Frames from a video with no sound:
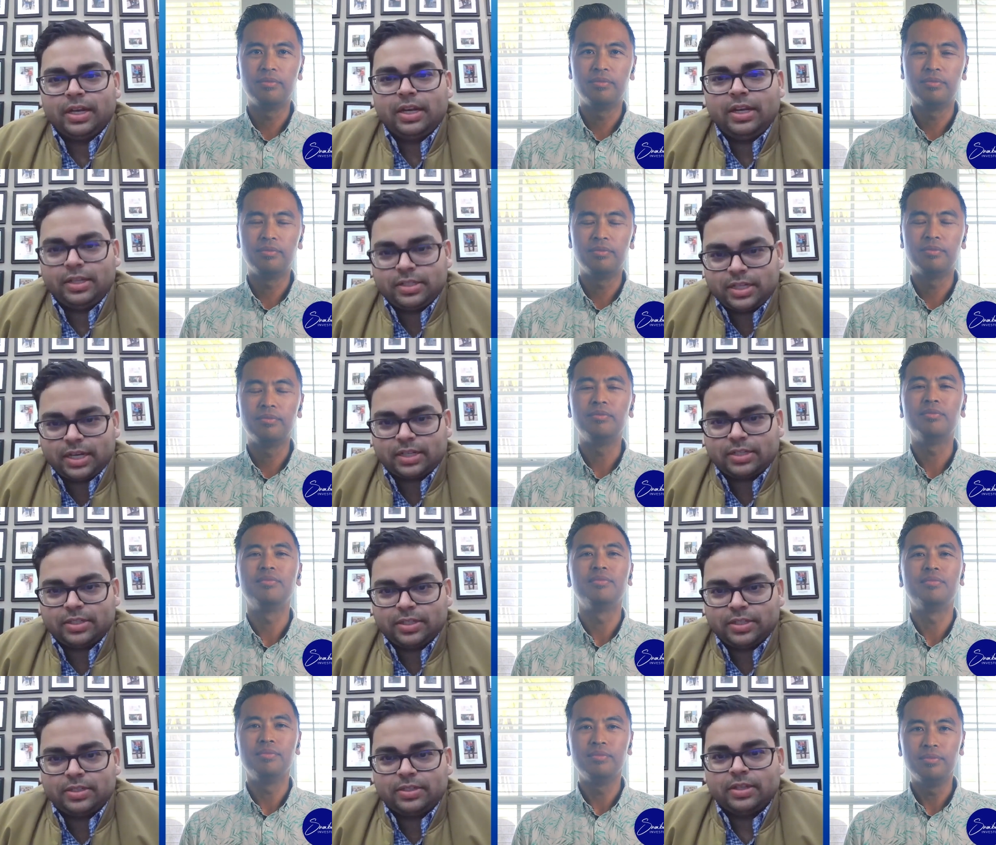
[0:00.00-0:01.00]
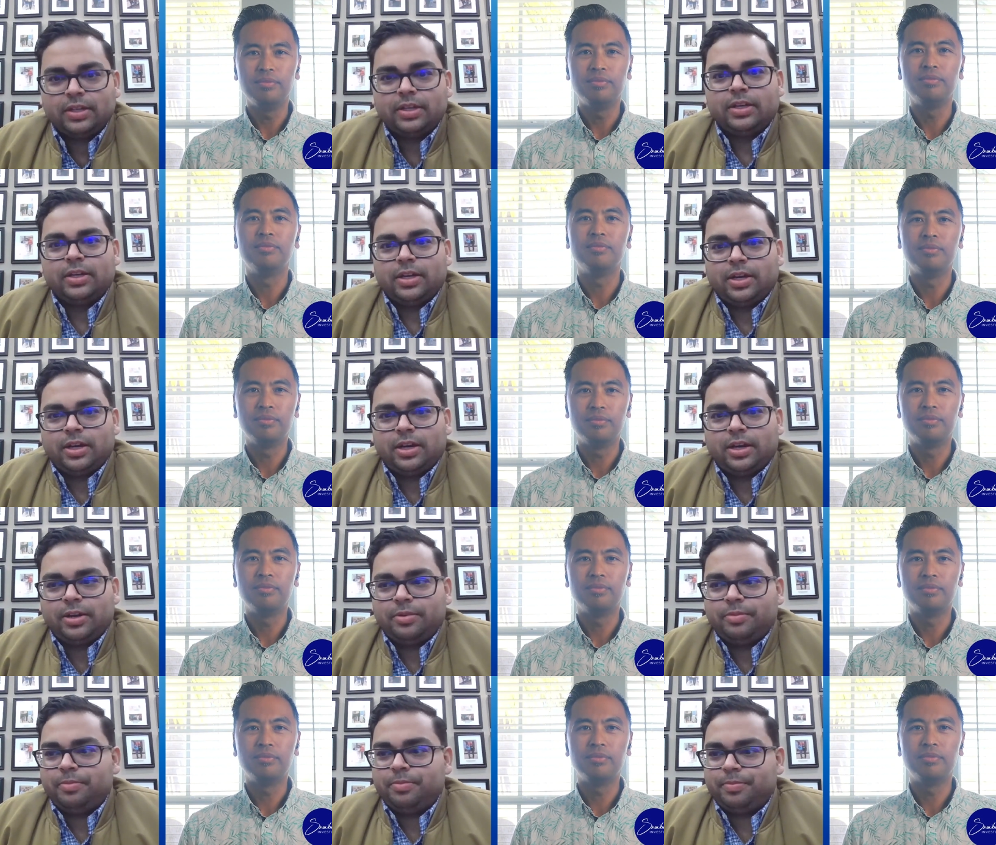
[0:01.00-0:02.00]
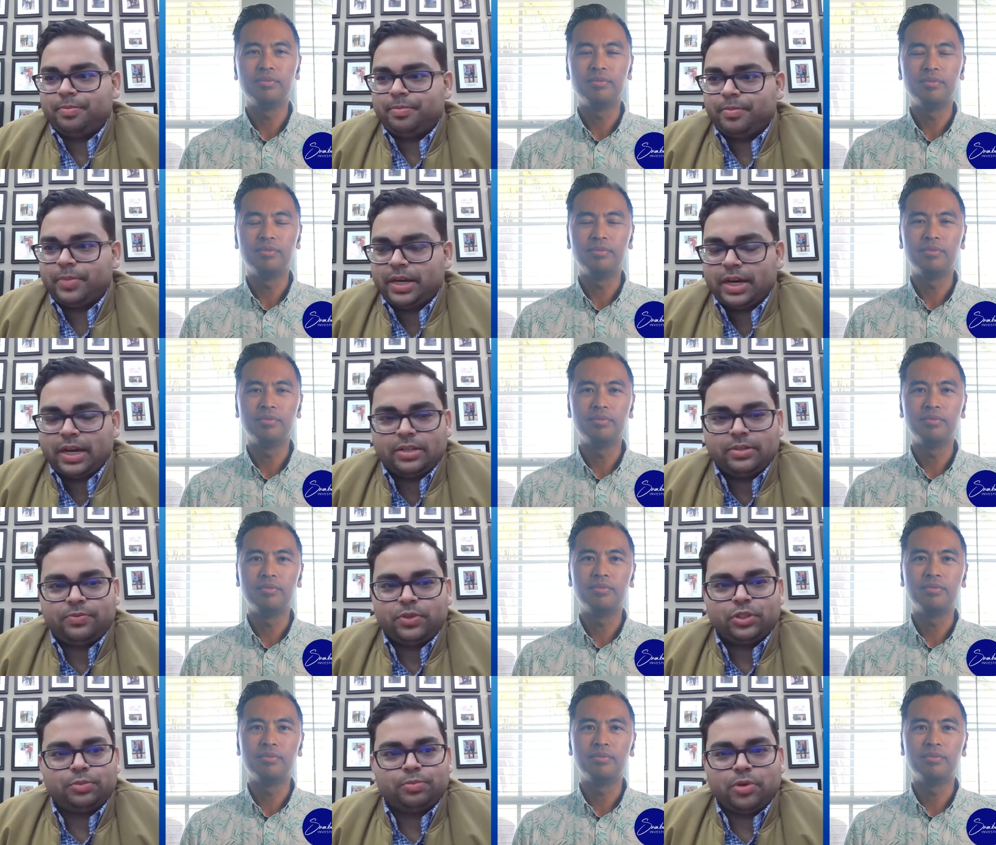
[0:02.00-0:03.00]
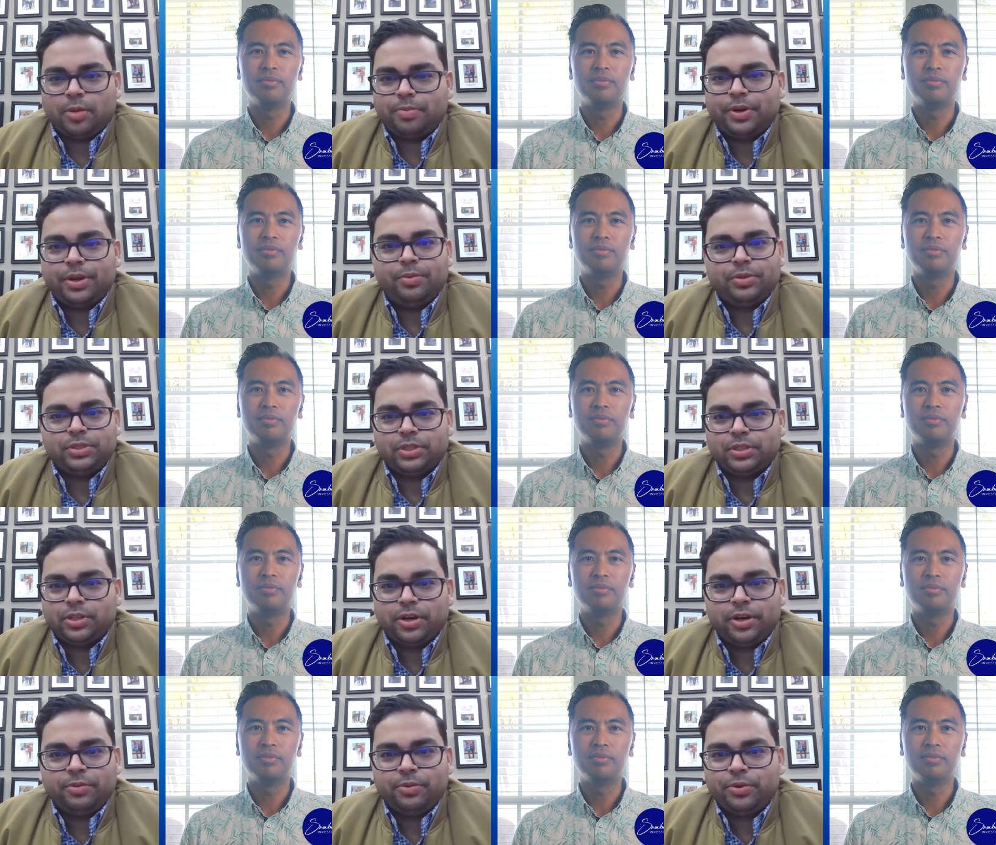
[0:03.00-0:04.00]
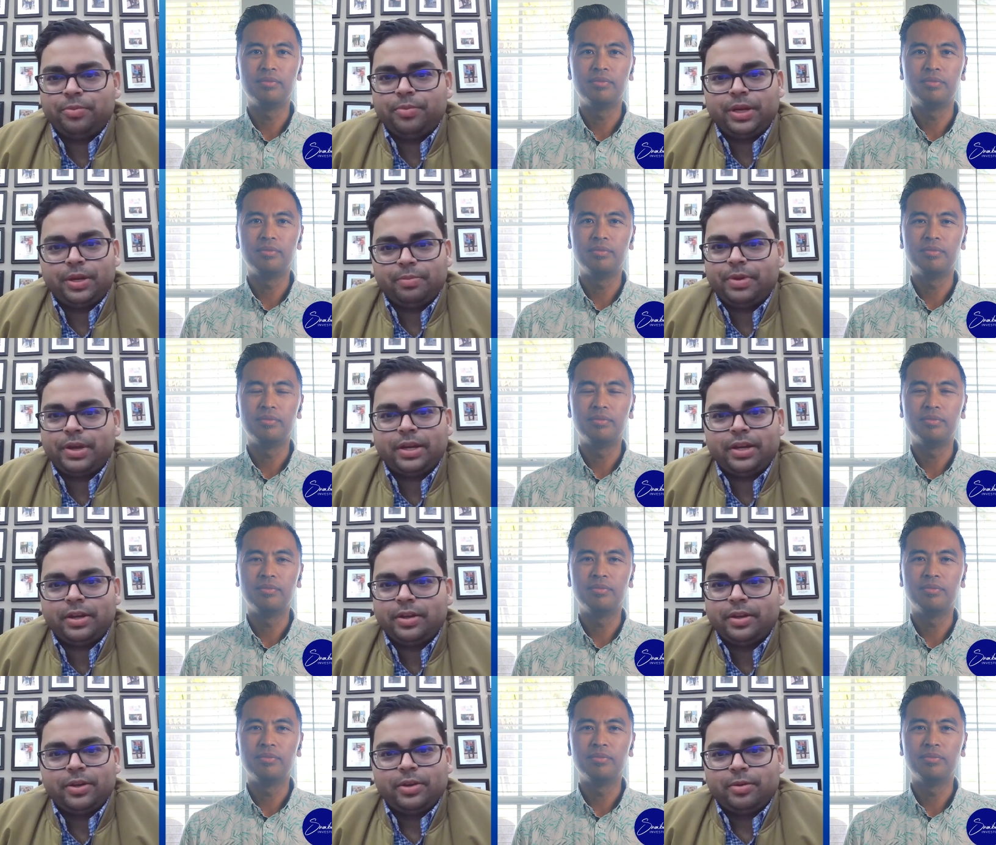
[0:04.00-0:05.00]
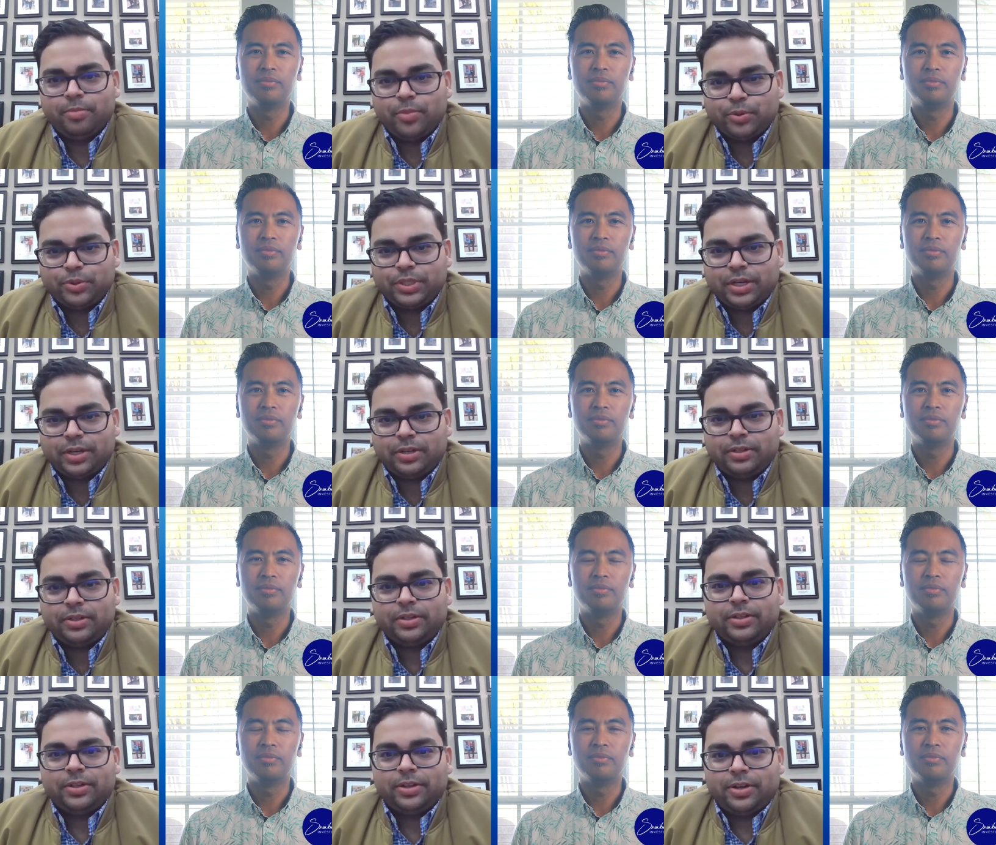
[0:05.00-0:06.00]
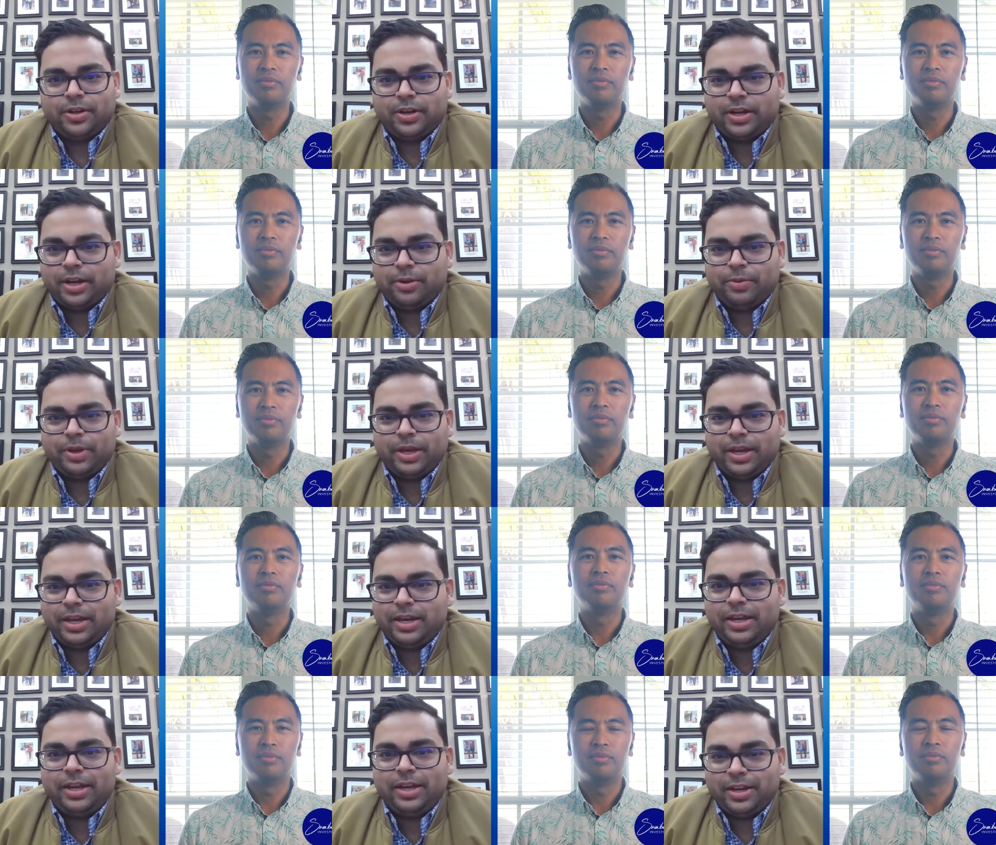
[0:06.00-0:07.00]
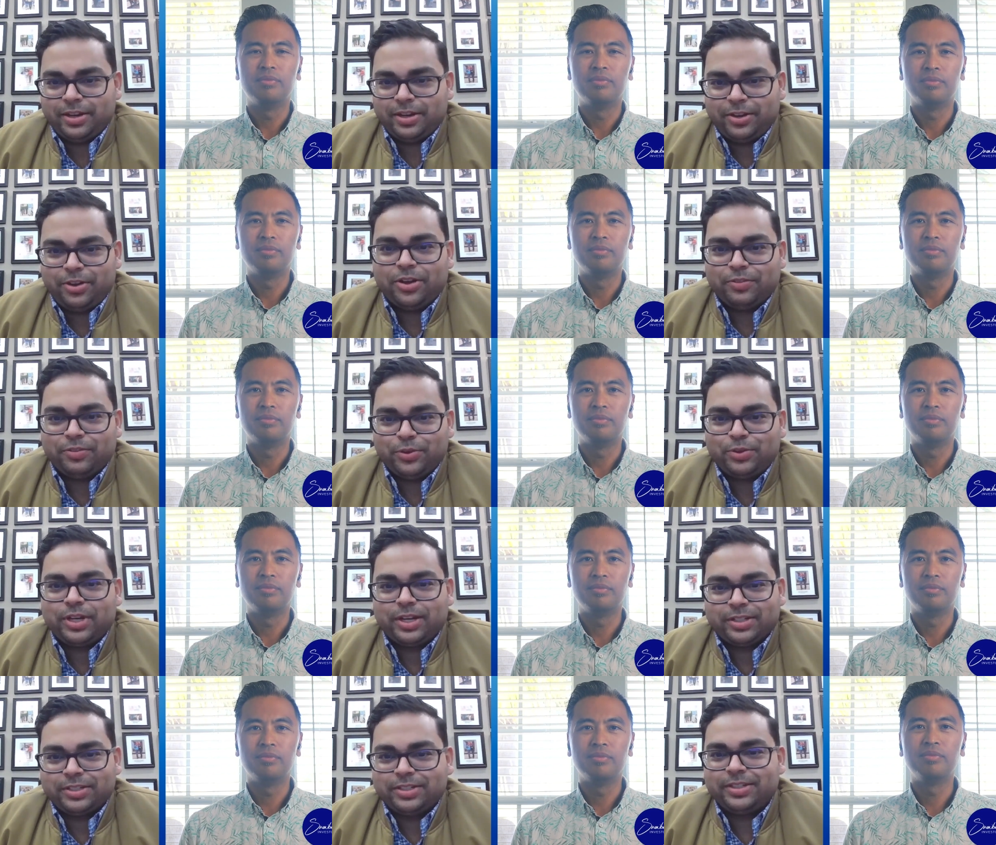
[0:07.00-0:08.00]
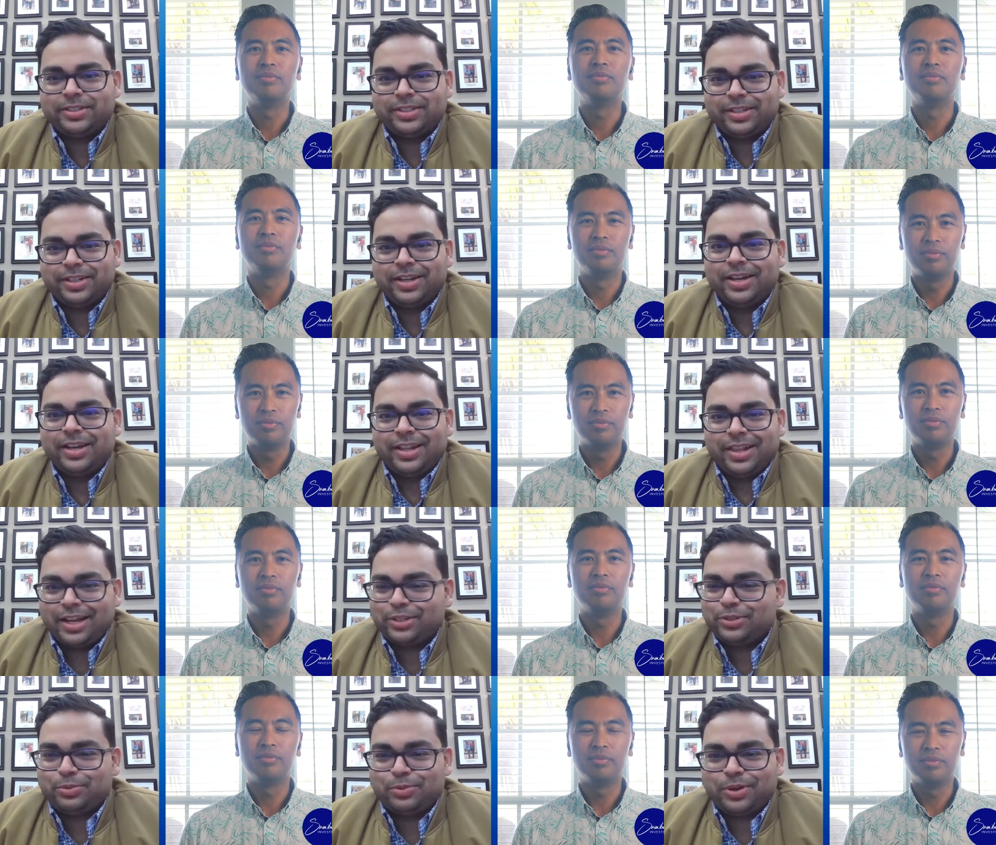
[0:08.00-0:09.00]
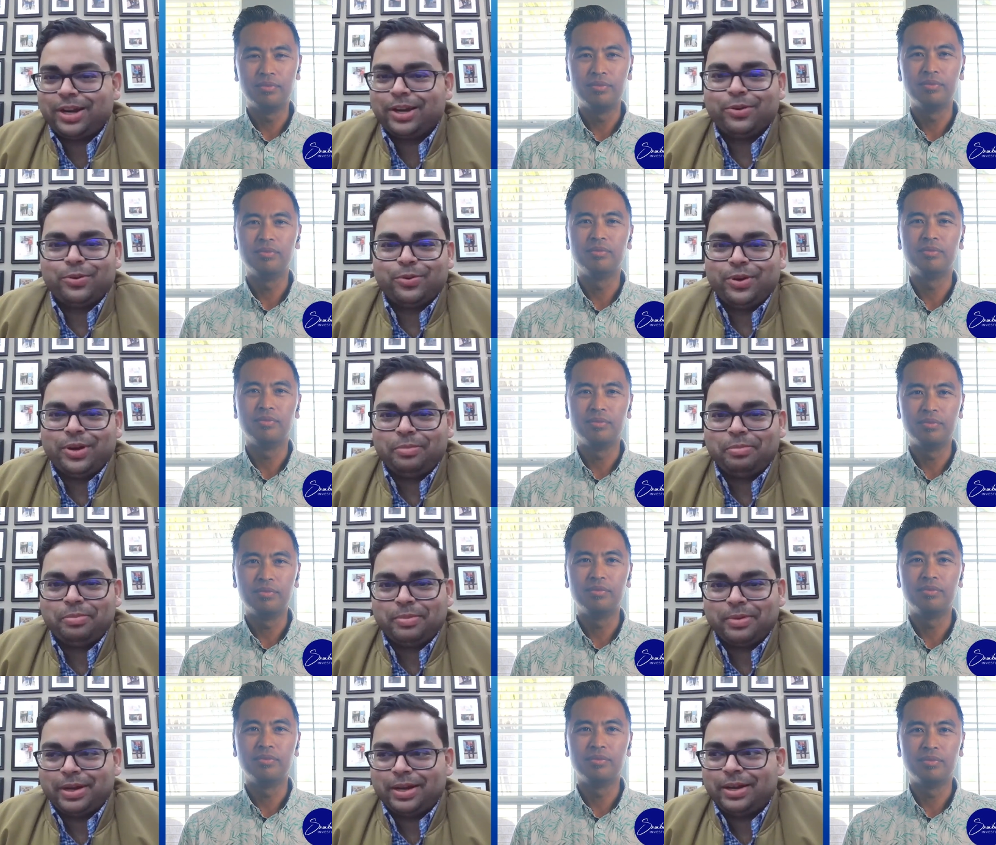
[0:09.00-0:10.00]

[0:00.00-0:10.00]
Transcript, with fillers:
Speaker 1: in East Texas. Uh, my dad's first property was a thirty room independent motel on Highway eighty in Longview, Texas. And that's where I grew up.